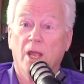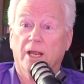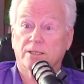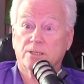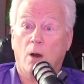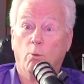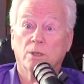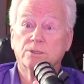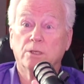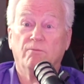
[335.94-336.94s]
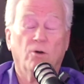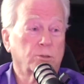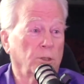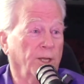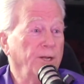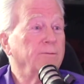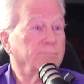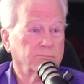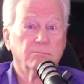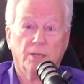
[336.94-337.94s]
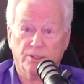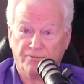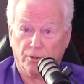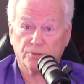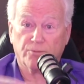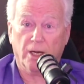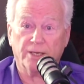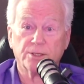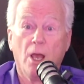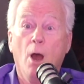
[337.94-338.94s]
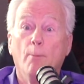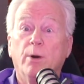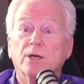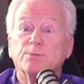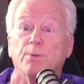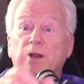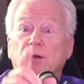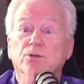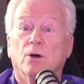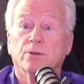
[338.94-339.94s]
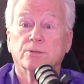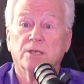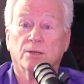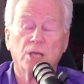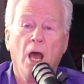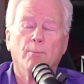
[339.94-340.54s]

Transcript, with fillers: It's got one subvocal in it, in the first phrase. But let's pronounce all those sounds.